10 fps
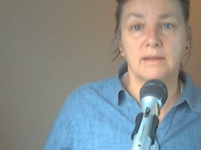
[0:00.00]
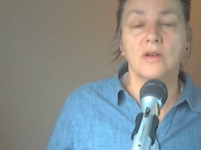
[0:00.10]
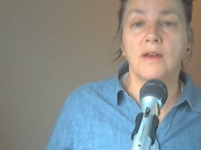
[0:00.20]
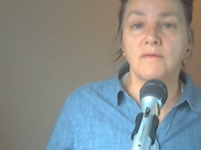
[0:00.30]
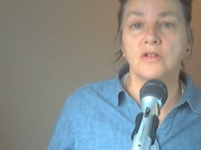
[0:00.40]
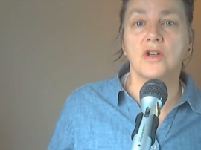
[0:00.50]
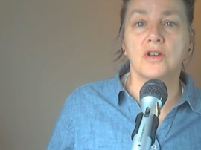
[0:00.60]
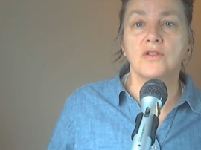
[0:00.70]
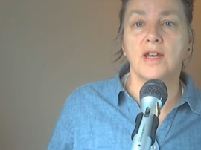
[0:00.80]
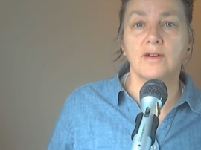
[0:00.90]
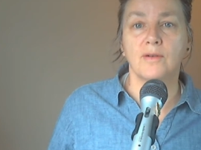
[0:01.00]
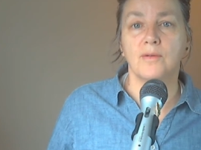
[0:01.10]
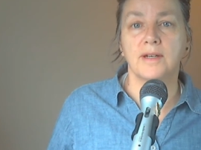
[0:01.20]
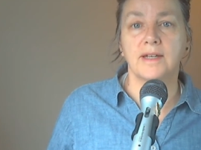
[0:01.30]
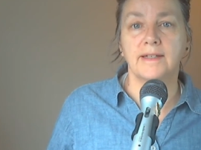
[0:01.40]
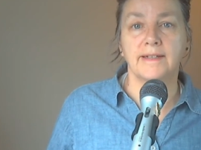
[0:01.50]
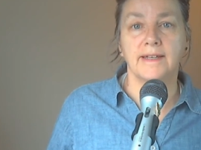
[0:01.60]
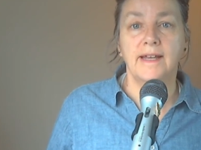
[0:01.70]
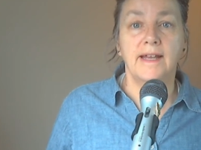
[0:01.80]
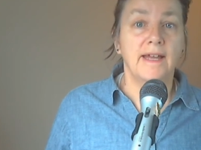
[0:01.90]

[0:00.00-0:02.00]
So you have to judge that accordingly.